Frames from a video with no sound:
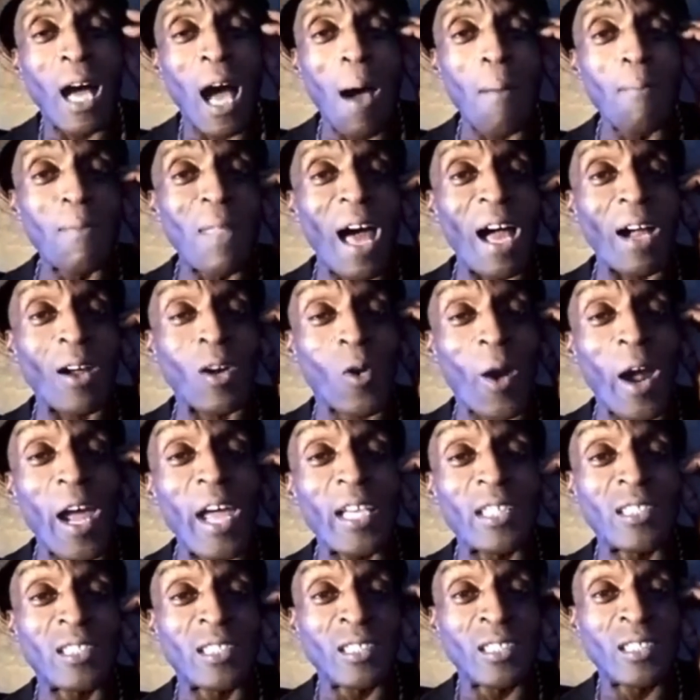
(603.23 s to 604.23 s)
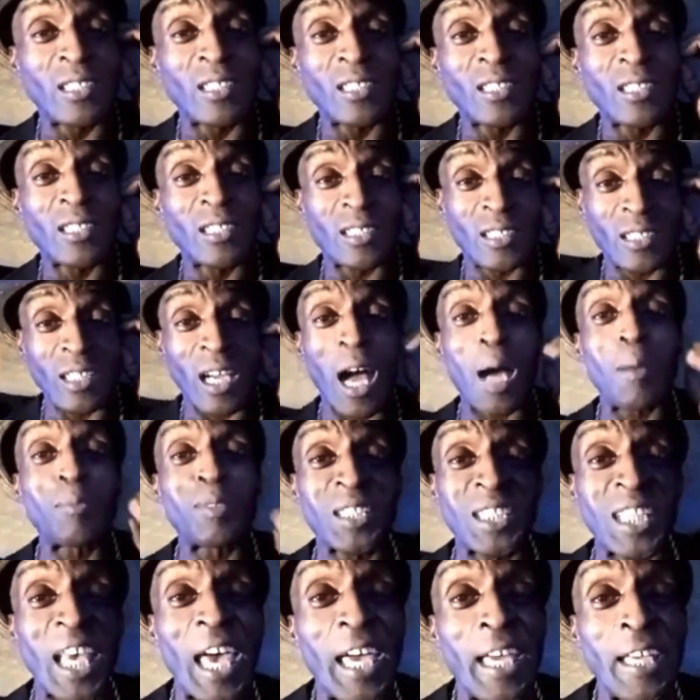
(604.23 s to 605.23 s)
I'm not crazy. I'm
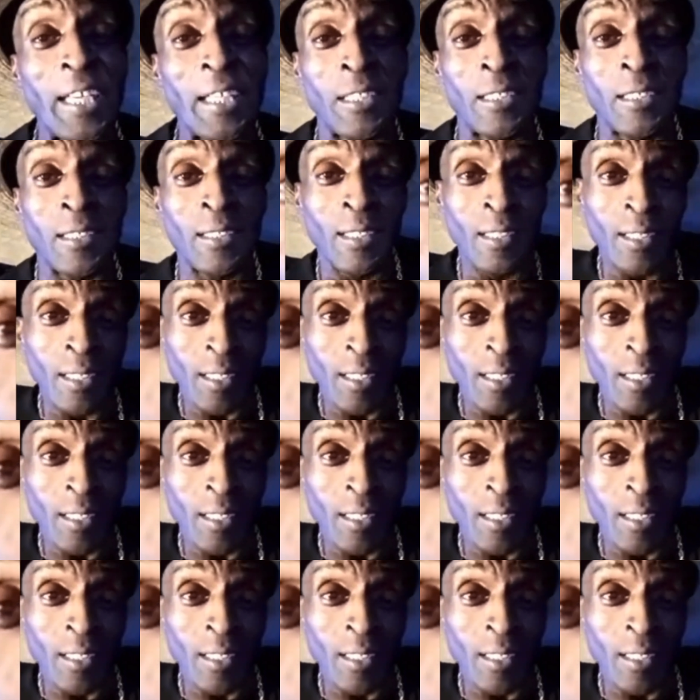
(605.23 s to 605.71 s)
sane.